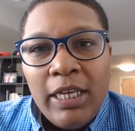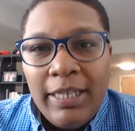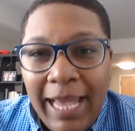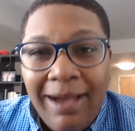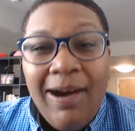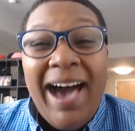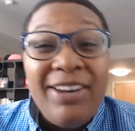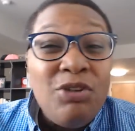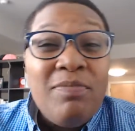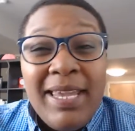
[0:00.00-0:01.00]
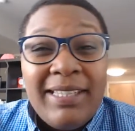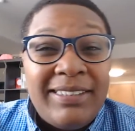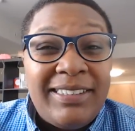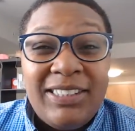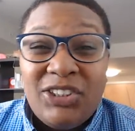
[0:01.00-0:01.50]
Now, how do you make a
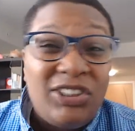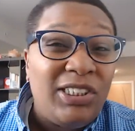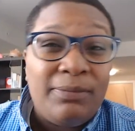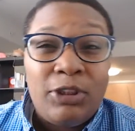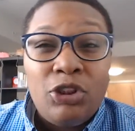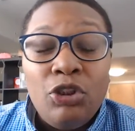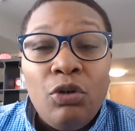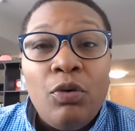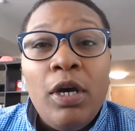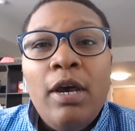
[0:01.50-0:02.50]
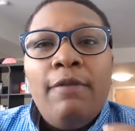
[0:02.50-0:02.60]
decision? It's up to you.